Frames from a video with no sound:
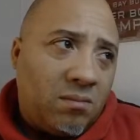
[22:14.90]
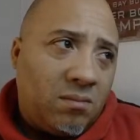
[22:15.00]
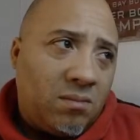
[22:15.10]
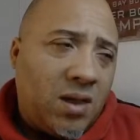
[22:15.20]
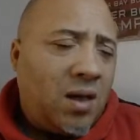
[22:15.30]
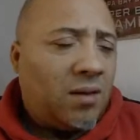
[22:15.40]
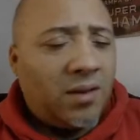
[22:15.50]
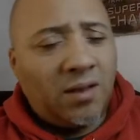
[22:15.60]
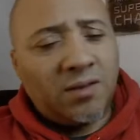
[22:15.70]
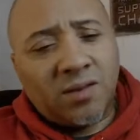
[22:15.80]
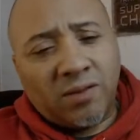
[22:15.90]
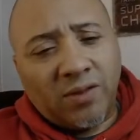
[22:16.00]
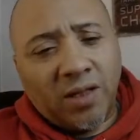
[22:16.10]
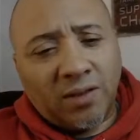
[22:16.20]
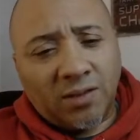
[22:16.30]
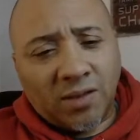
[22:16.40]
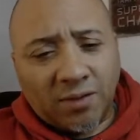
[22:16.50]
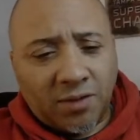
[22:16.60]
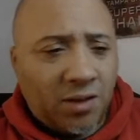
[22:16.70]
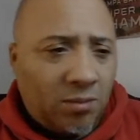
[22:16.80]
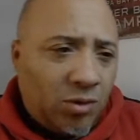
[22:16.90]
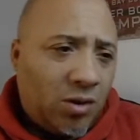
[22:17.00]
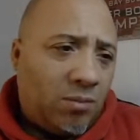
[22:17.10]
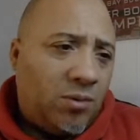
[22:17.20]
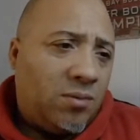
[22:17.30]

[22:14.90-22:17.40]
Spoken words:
Yeah, I think it's DB8 that's got the double trouble.